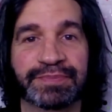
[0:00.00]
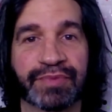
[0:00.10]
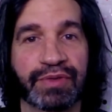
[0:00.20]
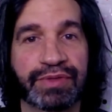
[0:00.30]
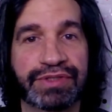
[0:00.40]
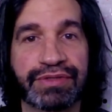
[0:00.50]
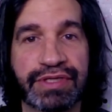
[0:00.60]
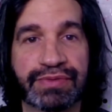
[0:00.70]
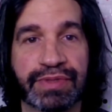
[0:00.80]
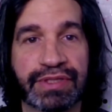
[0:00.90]
we do
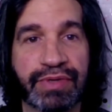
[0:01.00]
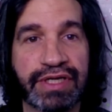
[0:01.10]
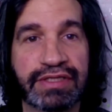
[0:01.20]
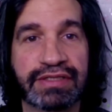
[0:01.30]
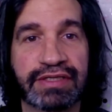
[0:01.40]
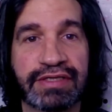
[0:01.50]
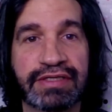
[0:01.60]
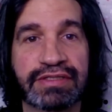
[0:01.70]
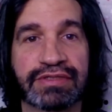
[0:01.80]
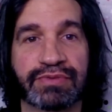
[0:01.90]
this with credit
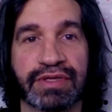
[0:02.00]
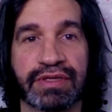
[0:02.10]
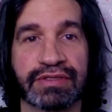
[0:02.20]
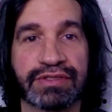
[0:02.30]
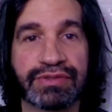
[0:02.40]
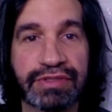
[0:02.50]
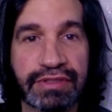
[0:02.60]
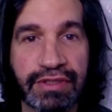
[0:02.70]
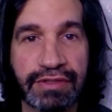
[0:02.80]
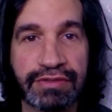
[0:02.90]
cards, with
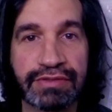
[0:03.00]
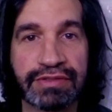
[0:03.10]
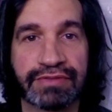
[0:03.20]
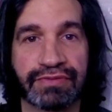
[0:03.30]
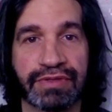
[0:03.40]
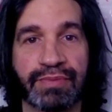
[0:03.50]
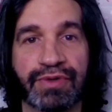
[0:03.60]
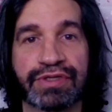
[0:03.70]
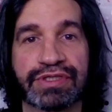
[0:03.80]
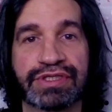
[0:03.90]
student loans, with
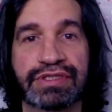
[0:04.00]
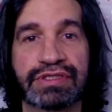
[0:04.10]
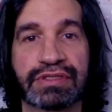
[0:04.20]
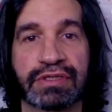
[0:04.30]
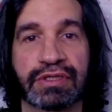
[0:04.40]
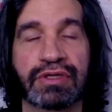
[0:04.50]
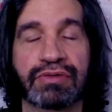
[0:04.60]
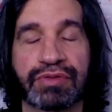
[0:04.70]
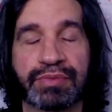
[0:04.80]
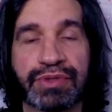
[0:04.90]
mortgages.
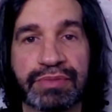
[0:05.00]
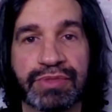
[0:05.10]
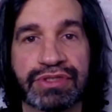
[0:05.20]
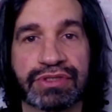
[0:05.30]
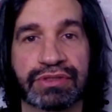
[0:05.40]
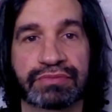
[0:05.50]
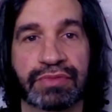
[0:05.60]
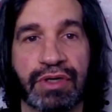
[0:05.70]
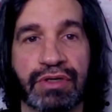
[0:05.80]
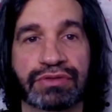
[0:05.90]
We pretty much
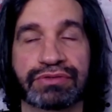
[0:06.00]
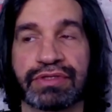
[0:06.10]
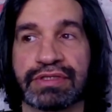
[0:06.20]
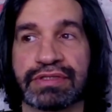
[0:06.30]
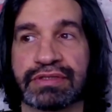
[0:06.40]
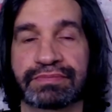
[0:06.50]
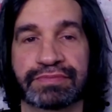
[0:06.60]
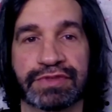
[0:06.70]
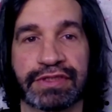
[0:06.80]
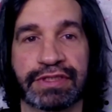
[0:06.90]
all do this
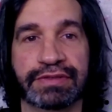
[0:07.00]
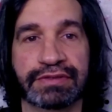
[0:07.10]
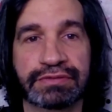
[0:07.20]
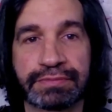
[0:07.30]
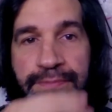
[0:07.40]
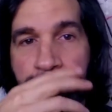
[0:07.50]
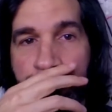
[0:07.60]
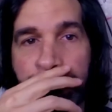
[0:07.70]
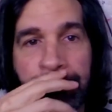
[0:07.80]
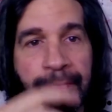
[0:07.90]
today.
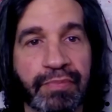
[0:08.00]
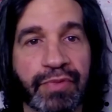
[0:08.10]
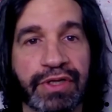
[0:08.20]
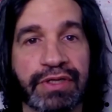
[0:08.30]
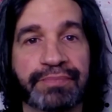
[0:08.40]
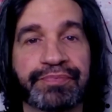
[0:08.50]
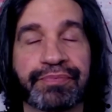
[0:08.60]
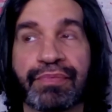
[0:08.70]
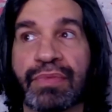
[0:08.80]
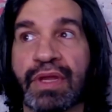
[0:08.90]
But
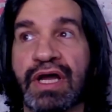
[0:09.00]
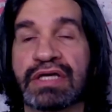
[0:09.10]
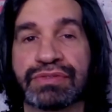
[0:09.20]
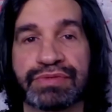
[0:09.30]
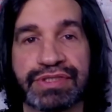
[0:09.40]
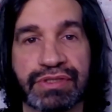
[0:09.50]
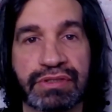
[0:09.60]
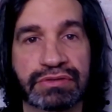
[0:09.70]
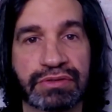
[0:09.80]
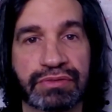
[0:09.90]
as a
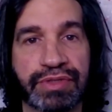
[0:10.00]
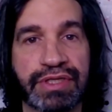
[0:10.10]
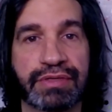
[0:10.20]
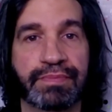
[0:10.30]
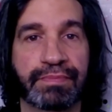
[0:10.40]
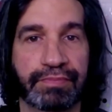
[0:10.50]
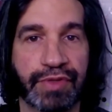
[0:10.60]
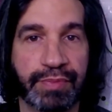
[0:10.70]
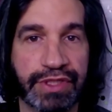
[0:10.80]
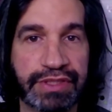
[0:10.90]
result, we,
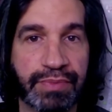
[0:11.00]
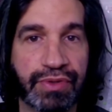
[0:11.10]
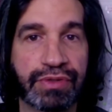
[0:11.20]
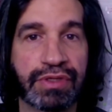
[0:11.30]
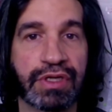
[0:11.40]
the money poor,